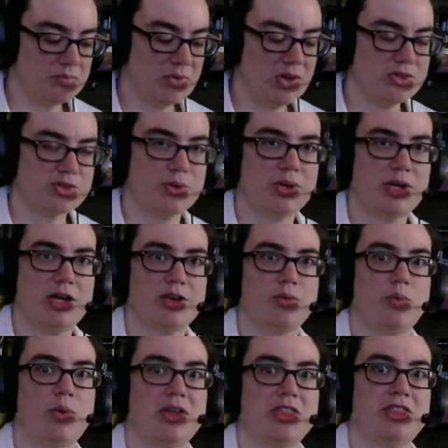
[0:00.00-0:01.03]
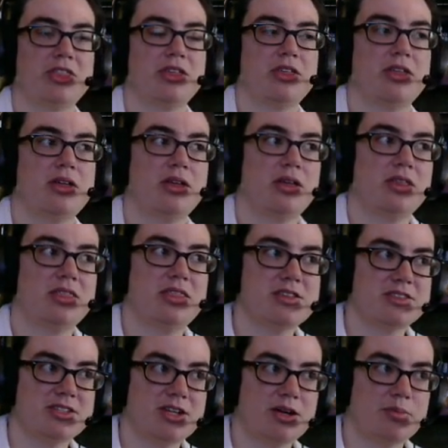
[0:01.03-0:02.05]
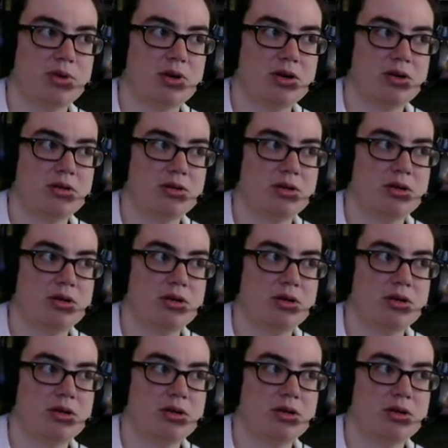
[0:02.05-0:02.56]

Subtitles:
So again, with this number,